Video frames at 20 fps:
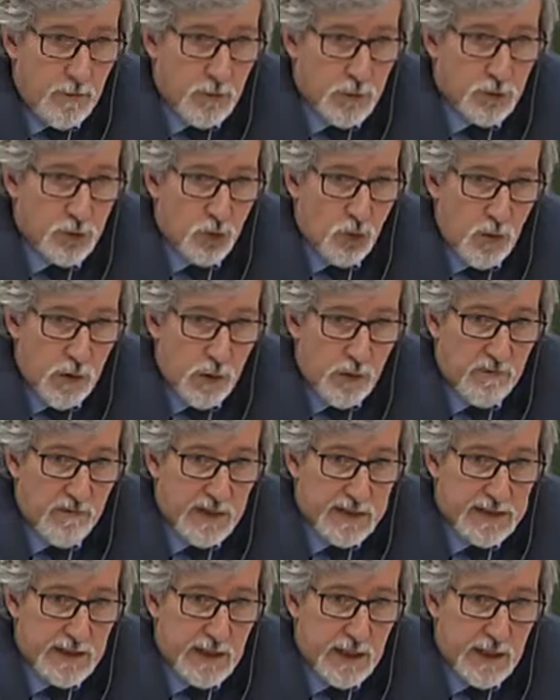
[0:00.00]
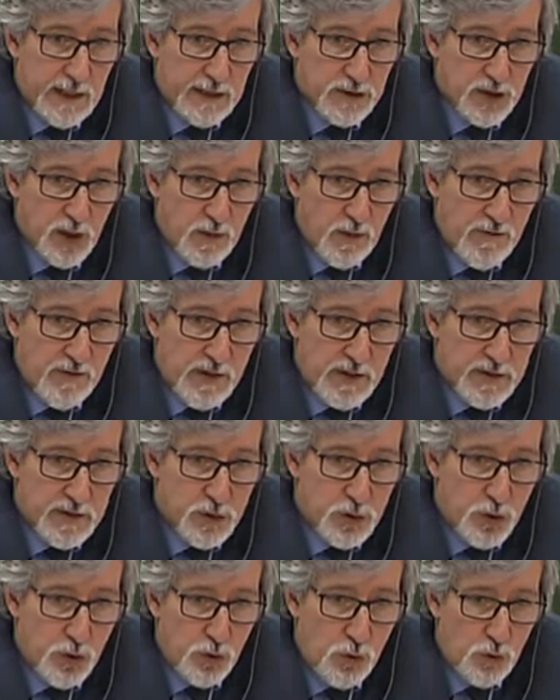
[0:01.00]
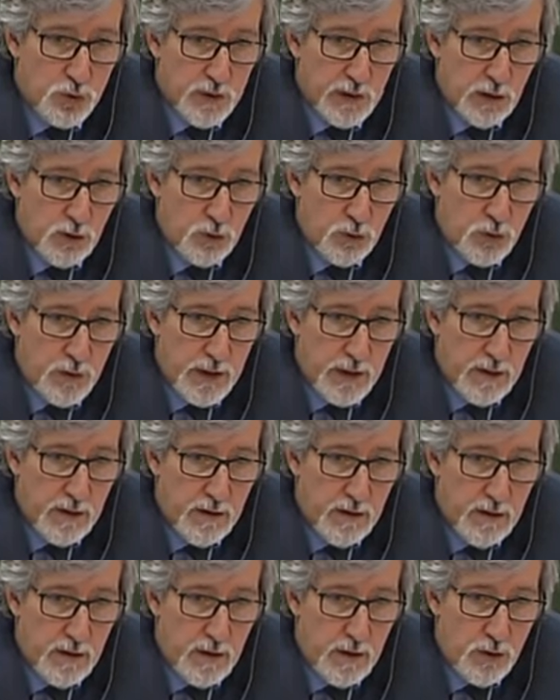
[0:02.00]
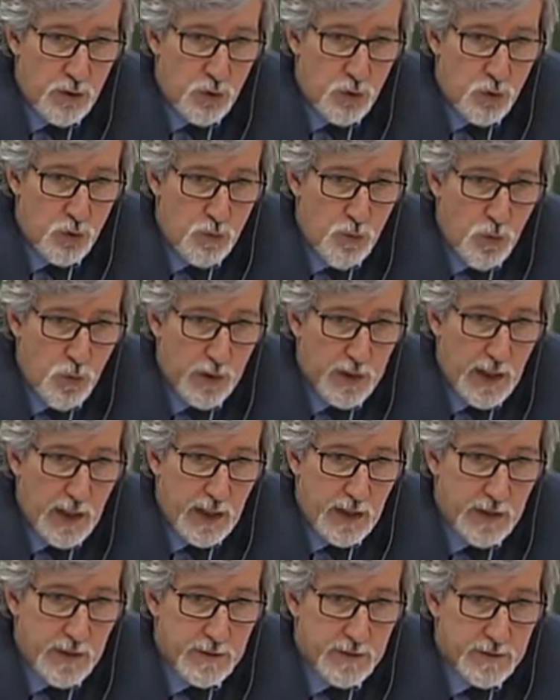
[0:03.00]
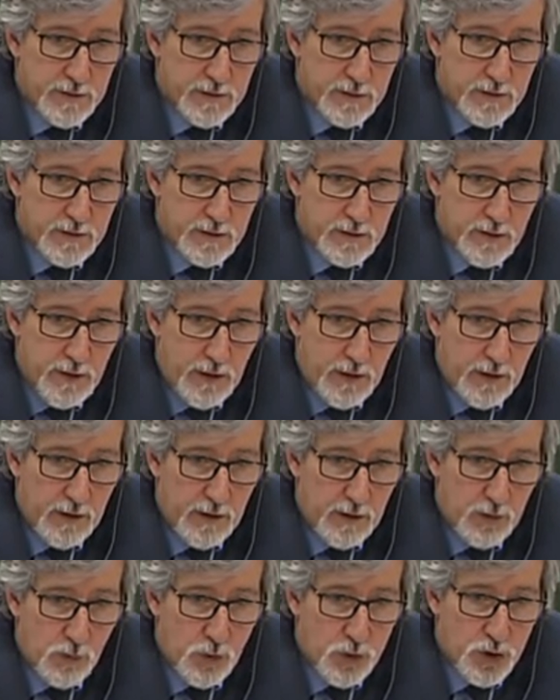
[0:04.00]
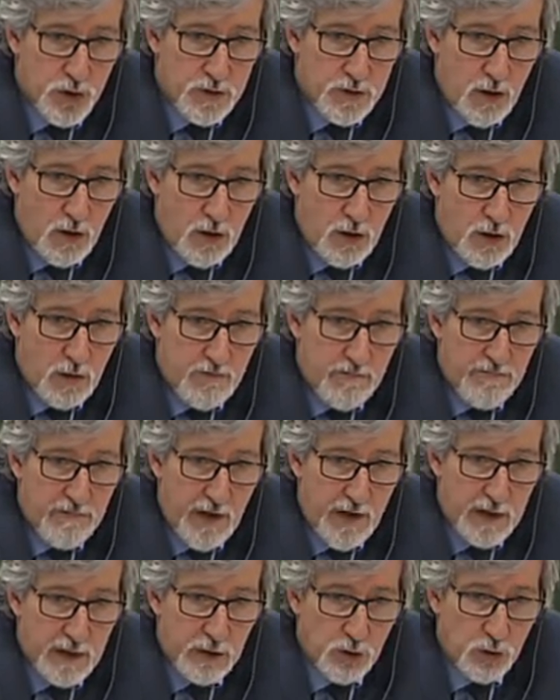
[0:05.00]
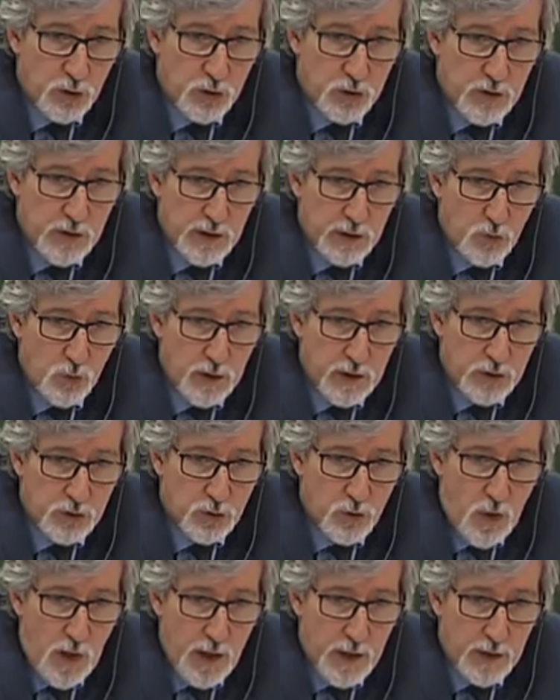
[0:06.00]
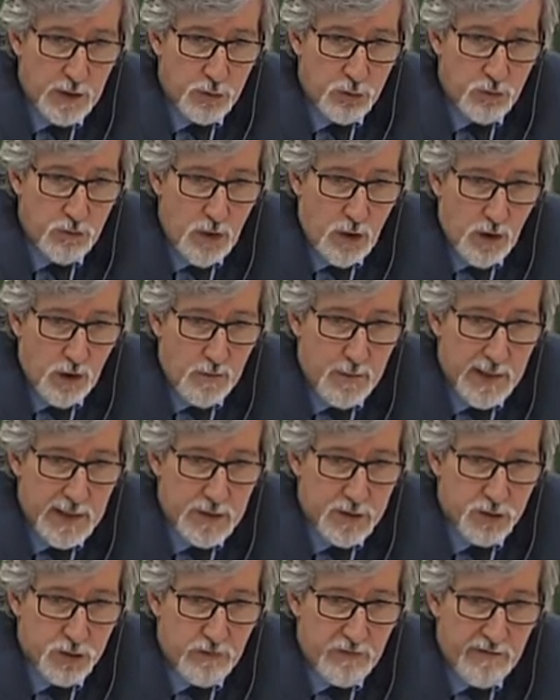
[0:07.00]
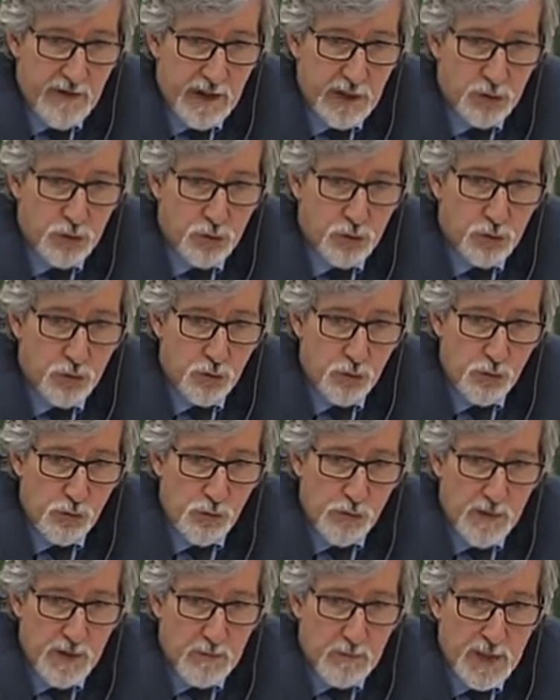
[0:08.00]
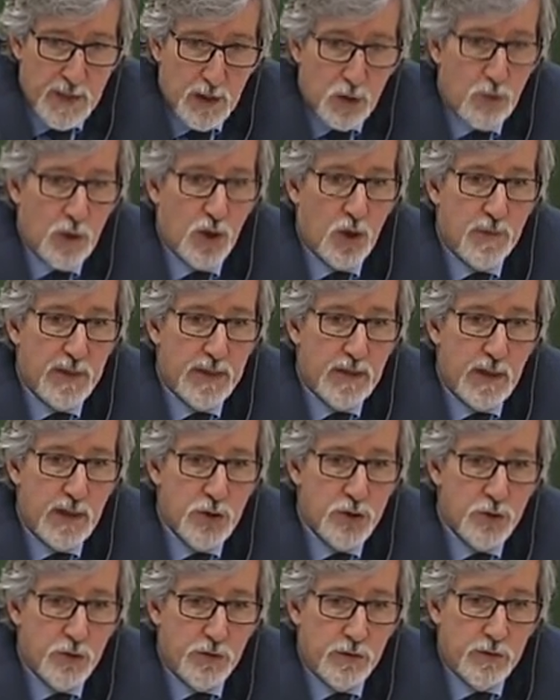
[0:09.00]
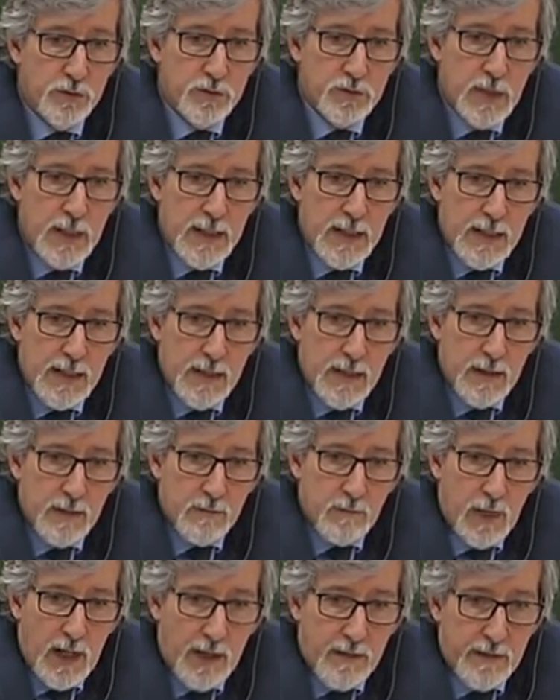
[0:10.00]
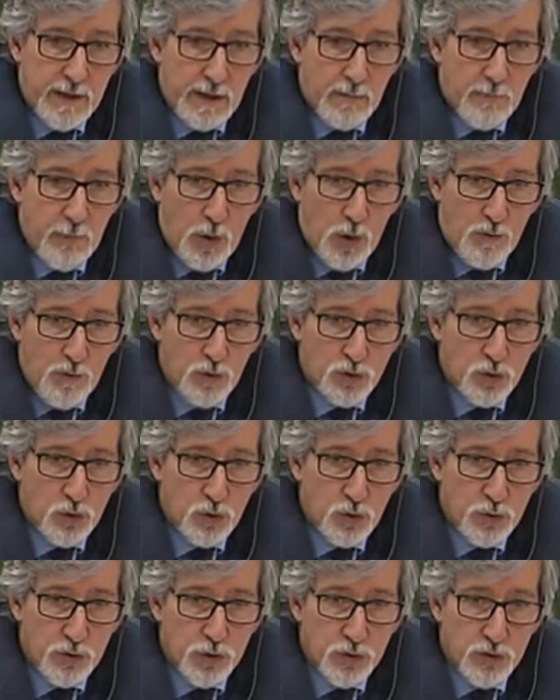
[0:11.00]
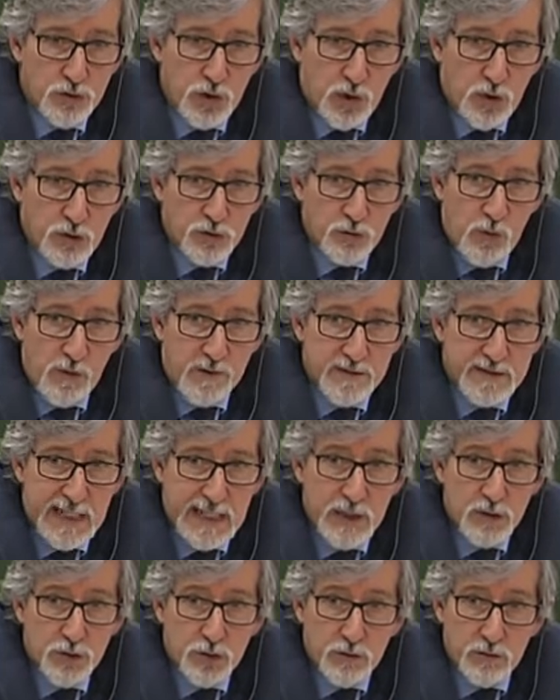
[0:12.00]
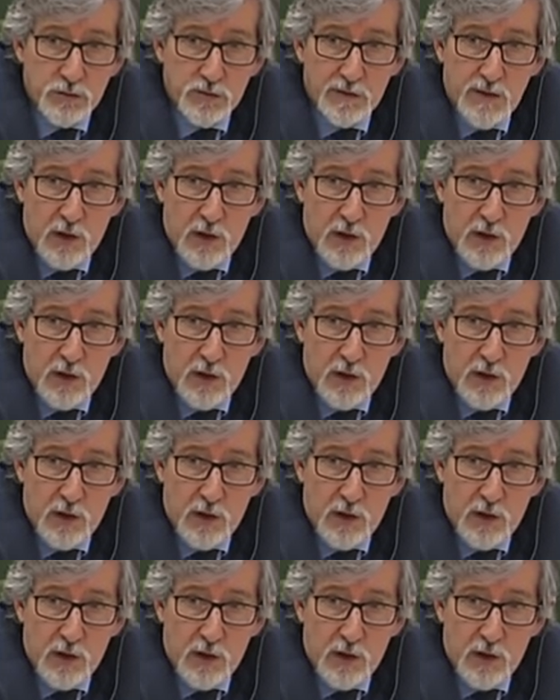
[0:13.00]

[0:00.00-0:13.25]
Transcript: So we're investigating some of these issues, including the Uber case, which is all fine and good, and we'll try our best to find the truth and make recommendations. I think part of the solution starts with sanctions.